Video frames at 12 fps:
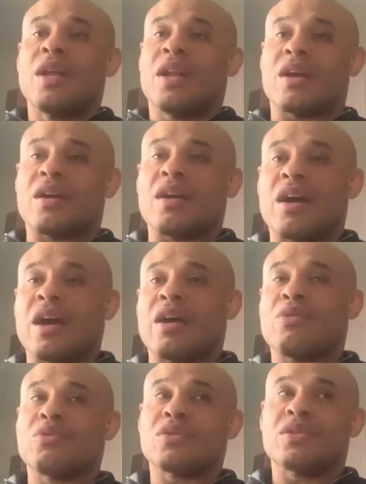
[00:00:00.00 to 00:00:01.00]
like a guy
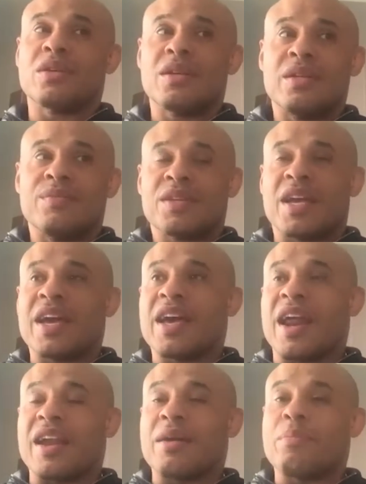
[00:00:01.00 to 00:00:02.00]
who was
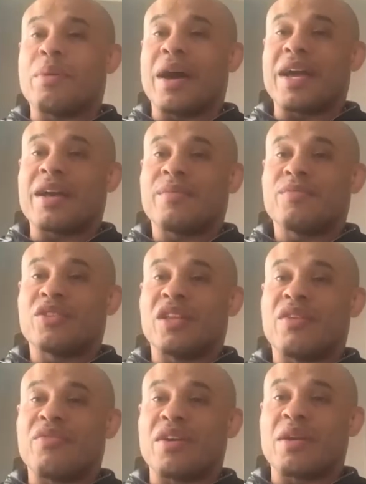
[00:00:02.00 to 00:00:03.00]
getting on a bike,
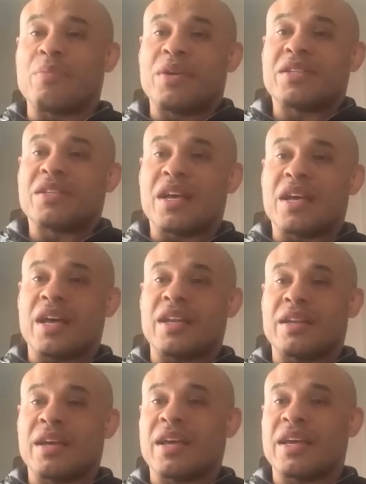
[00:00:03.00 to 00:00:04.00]
delivering a pizza,
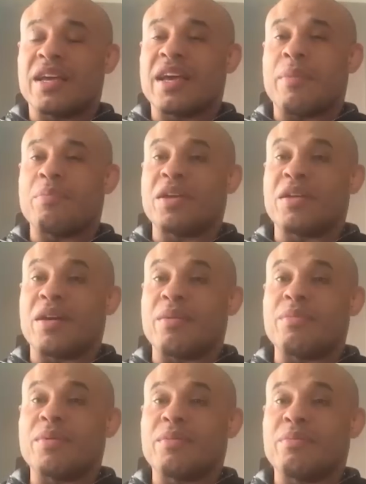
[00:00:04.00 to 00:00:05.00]
and he got beat
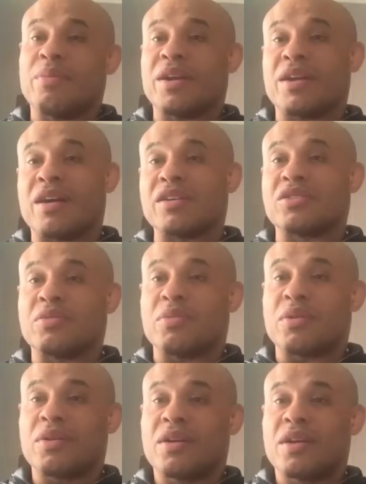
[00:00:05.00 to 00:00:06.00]
up by the customer,
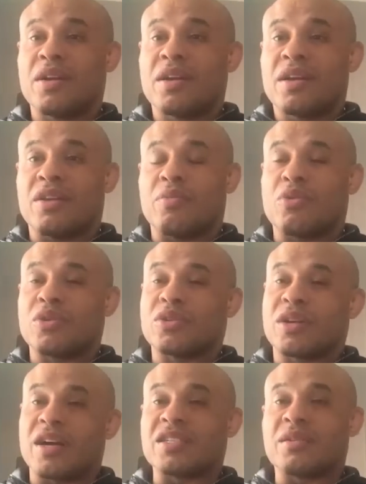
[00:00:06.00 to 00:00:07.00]
mm-hmm. because
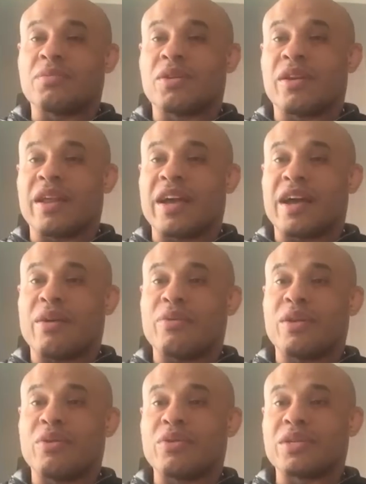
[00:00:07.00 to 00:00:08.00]
the customer didn't like how
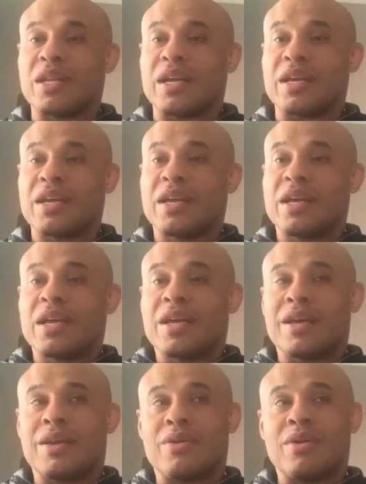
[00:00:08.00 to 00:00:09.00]
he looks like,
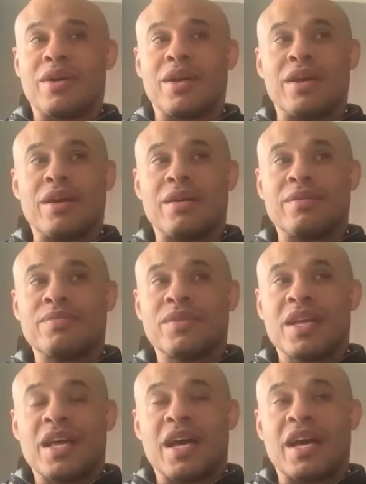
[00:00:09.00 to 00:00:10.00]

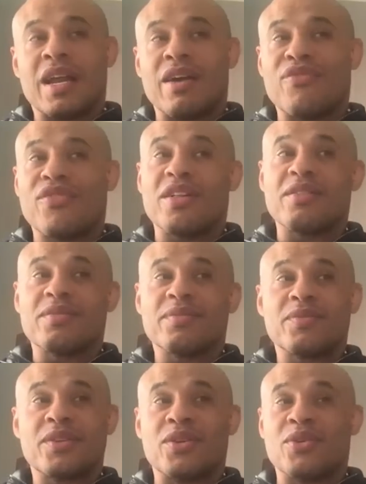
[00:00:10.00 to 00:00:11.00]
And I feel,
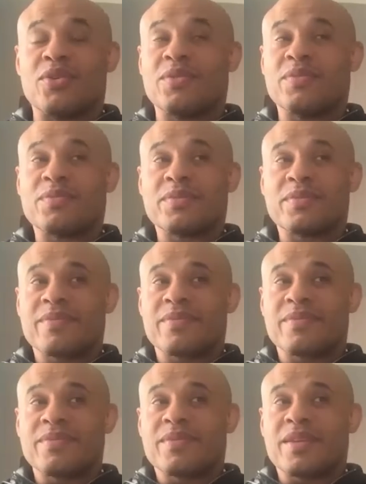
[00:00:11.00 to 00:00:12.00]

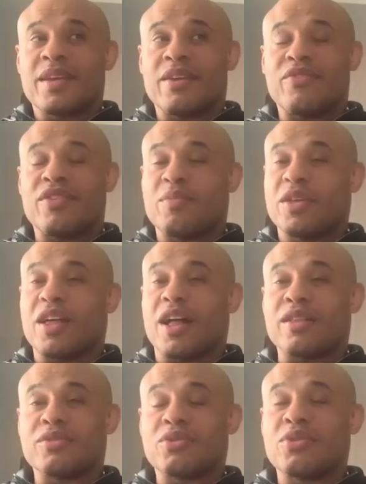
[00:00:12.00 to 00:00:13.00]
if he beat
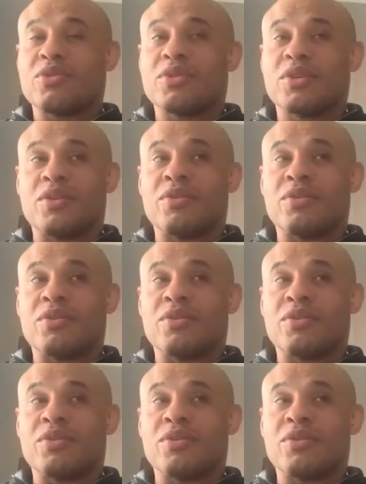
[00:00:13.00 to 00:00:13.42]
Aljo,